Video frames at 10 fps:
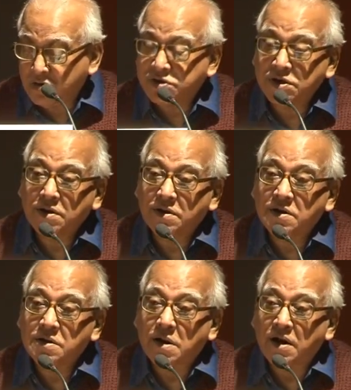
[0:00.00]

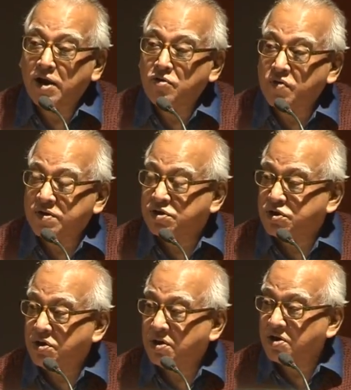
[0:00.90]
using the
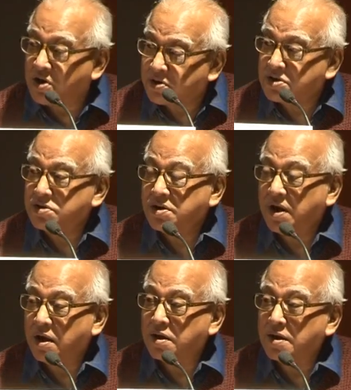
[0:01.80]
language
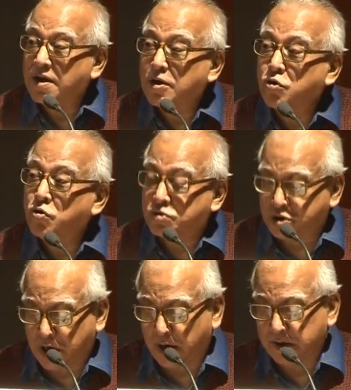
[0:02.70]
written in the
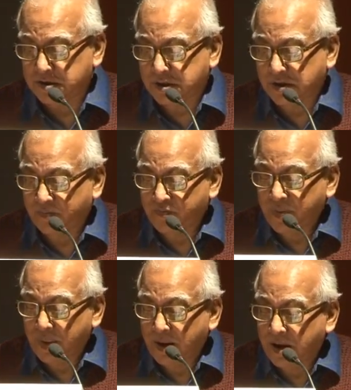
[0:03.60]
road signs,
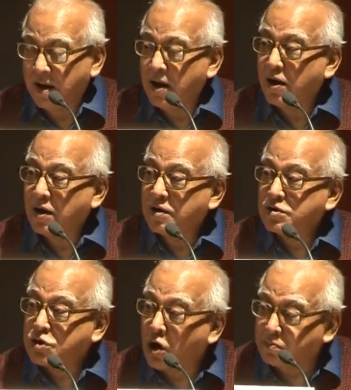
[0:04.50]

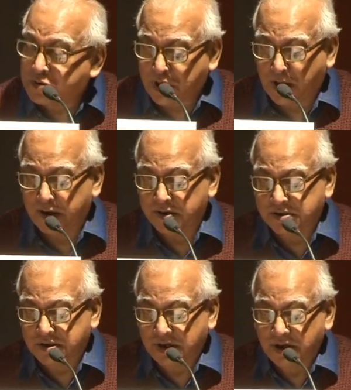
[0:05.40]
shop
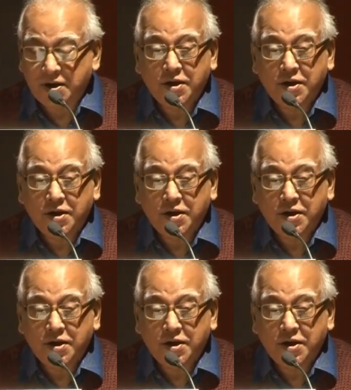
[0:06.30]
signs,